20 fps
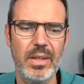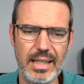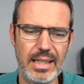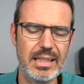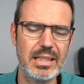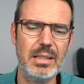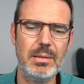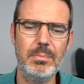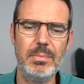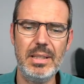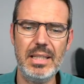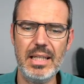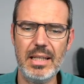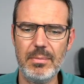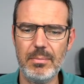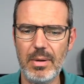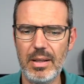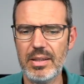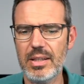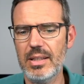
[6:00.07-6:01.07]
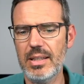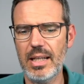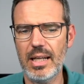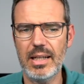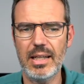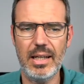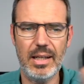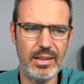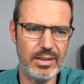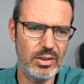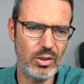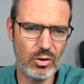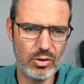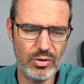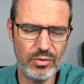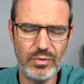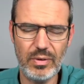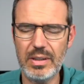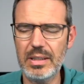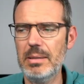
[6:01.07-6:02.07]
DuckDB and MotherDuck,
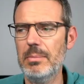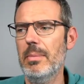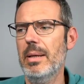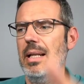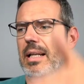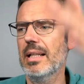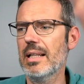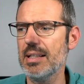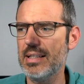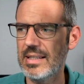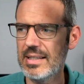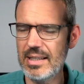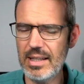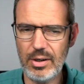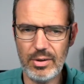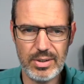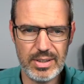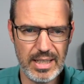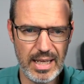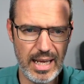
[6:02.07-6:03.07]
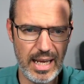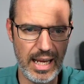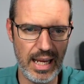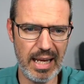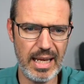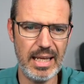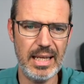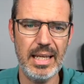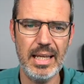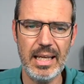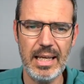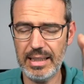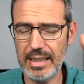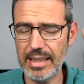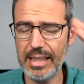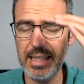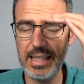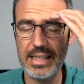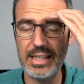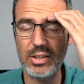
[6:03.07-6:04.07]
Docker fundamentals. There's a
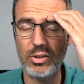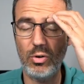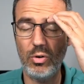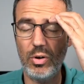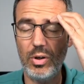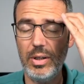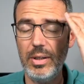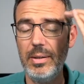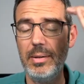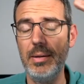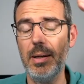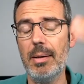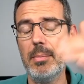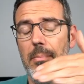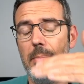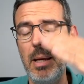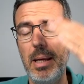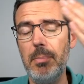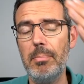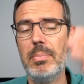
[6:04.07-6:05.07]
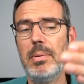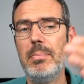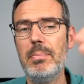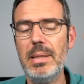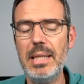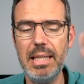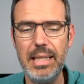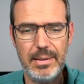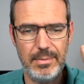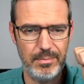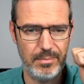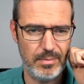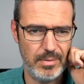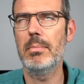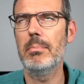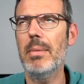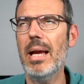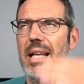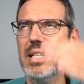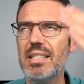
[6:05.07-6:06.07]
analytics store, MPP,
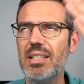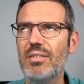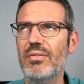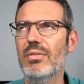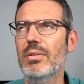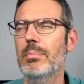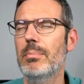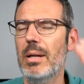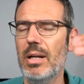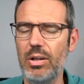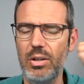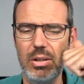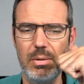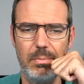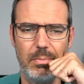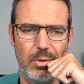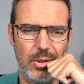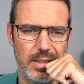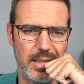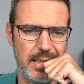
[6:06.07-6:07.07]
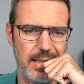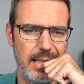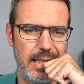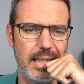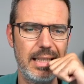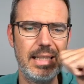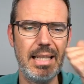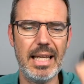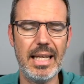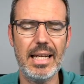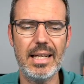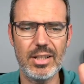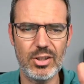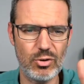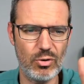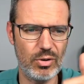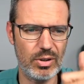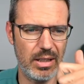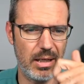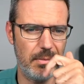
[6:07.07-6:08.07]
massive parallel processing data
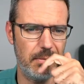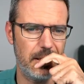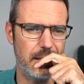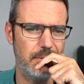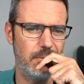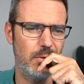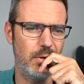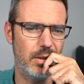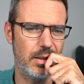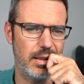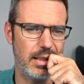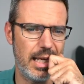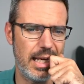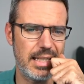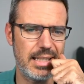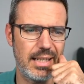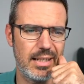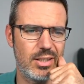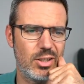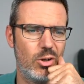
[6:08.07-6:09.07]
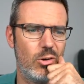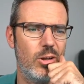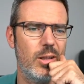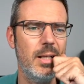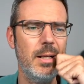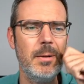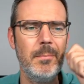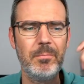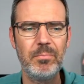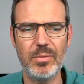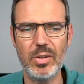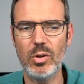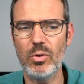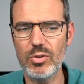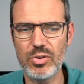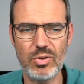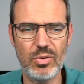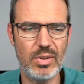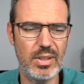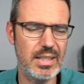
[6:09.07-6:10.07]
store coming with Exasol, and
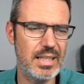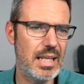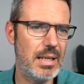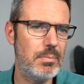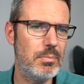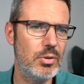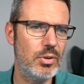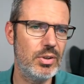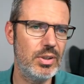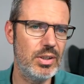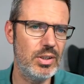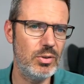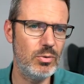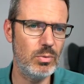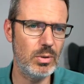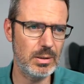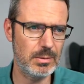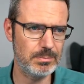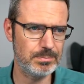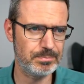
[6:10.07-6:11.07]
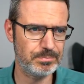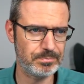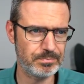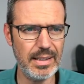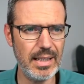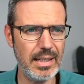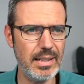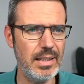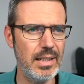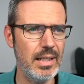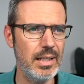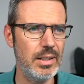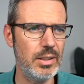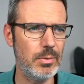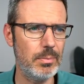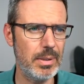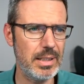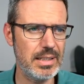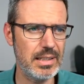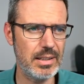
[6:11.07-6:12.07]
also a Zapier, a new one. And then
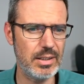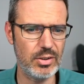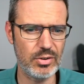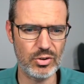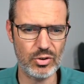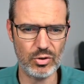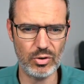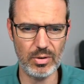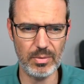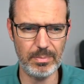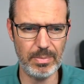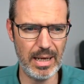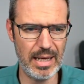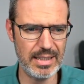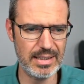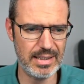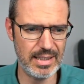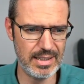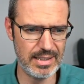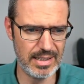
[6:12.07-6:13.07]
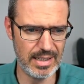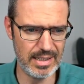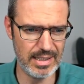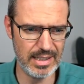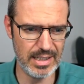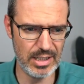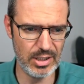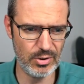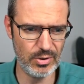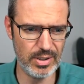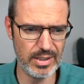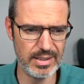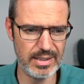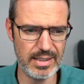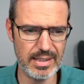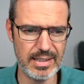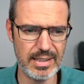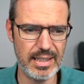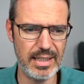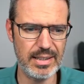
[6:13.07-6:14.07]
you scroll past this, and here is
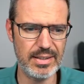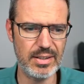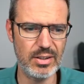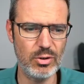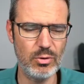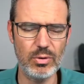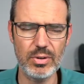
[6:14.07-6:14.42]
the skills and